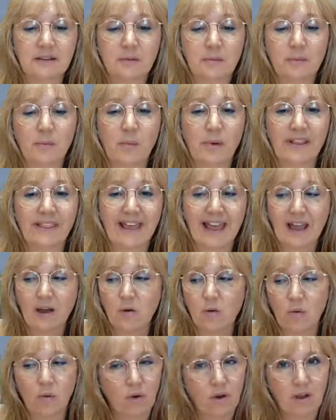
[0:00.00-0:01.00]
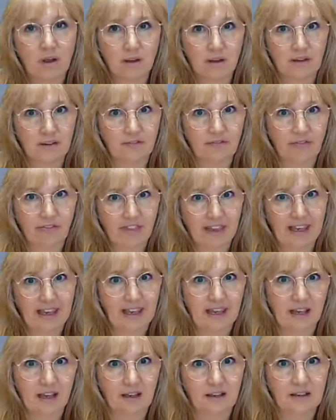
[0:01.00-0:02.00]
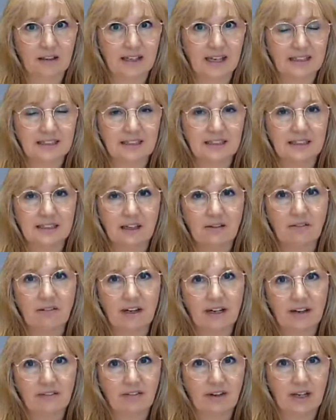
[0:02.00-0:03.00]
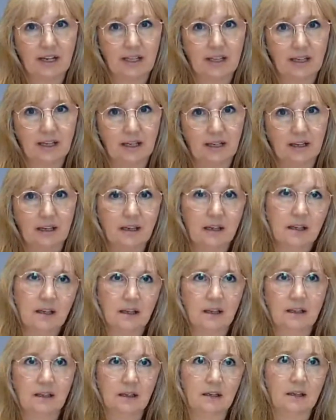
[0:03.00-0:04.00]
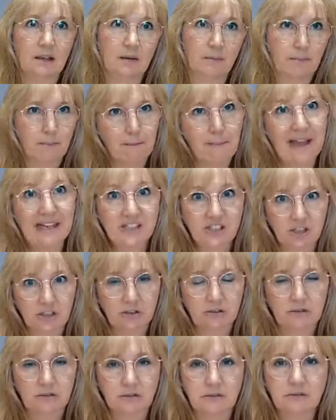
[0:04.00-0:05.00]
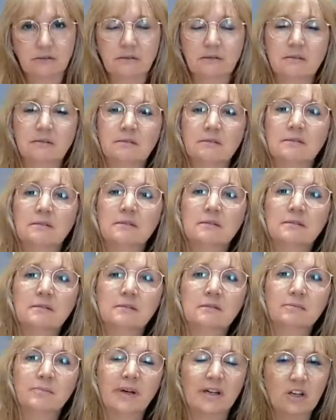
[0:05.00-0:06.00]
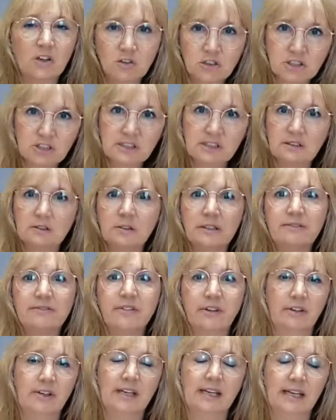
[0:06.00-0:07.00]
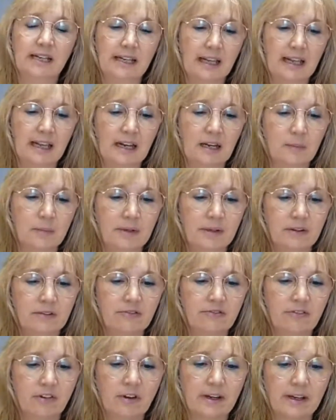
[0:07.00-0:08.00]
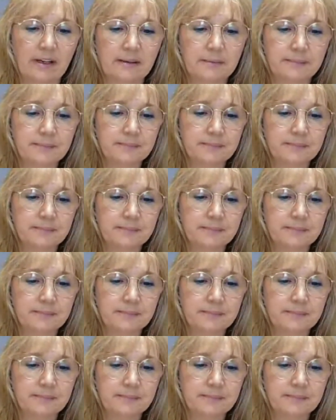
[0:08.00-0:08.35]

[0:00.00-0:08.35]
without kind of thinking necessarily of anything magical, but you're still invoking that element of fire.